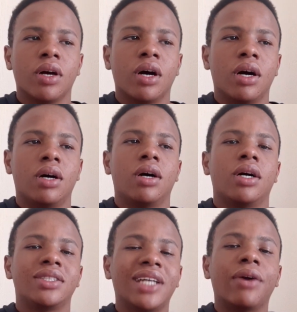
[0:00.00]
a
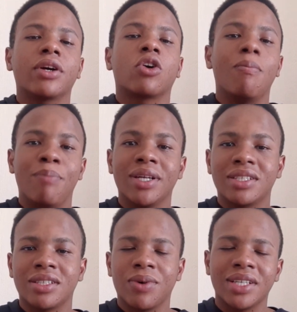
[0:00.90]
direct
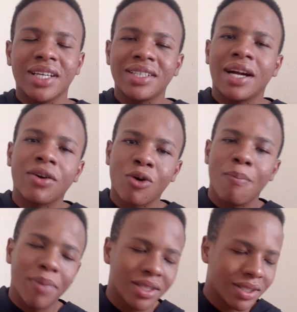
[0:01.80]
competitor. When I say direct
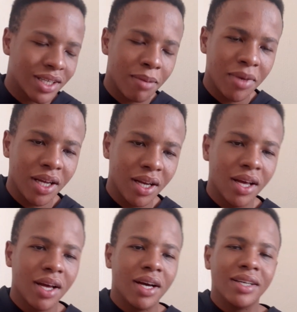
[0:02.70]
competitor, I mean
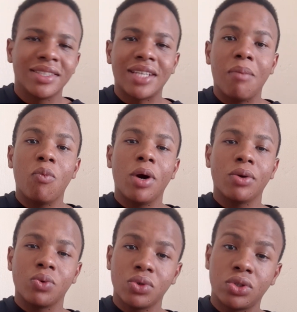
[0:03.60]
someone
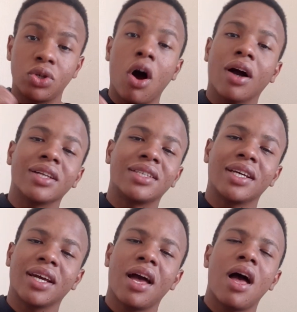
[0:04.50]
who's
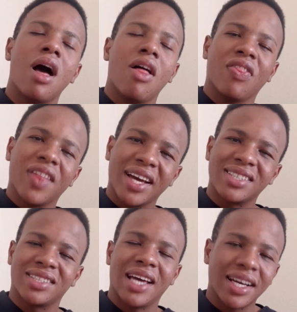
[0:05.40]
targeting the
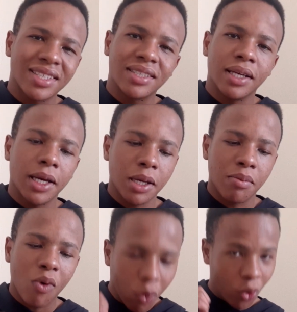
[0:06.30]
exact
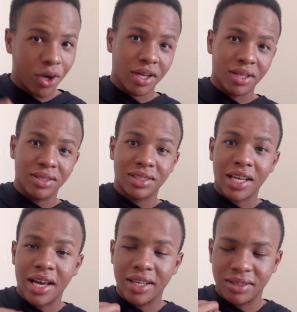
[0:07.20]
same audience
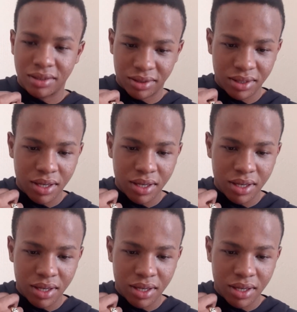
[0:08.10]
as